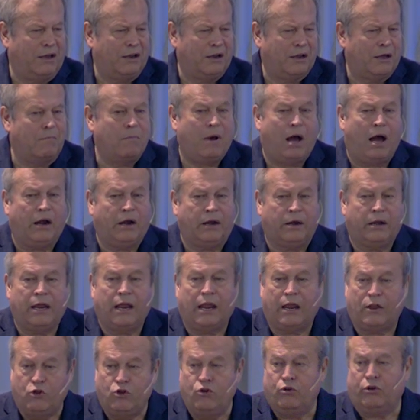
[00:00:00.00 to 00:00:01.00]
commodity.
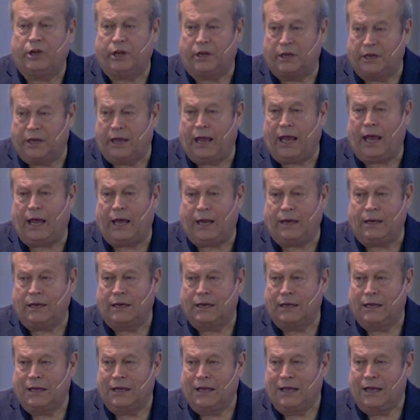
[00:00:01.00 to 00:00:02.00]
You can get,
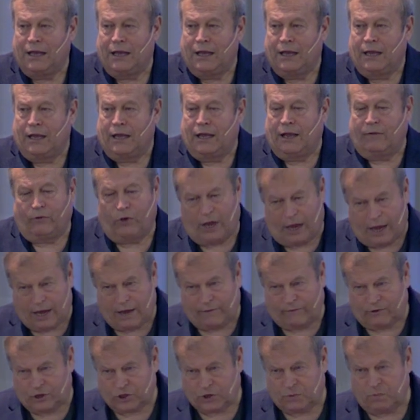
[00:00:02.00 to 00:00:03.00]
if you
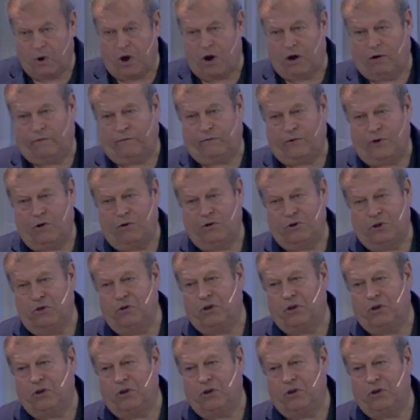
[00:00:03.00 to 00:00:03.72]
have a smartphone,